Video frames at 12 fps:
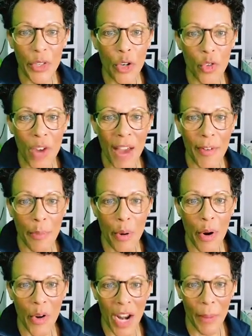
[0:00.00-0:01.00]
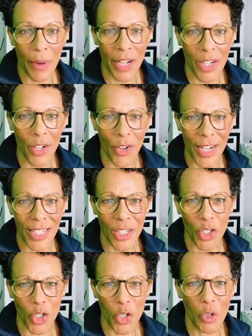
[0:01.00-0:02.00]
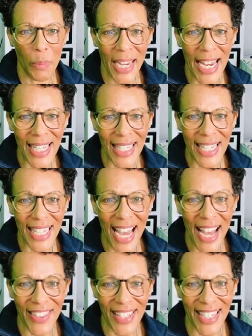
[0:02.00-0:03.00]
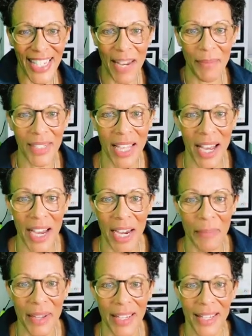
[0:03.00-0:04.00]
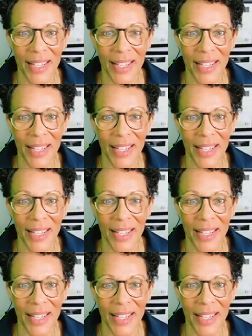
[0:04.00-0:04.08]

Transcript: New driver program. Can you log into two places at the same time?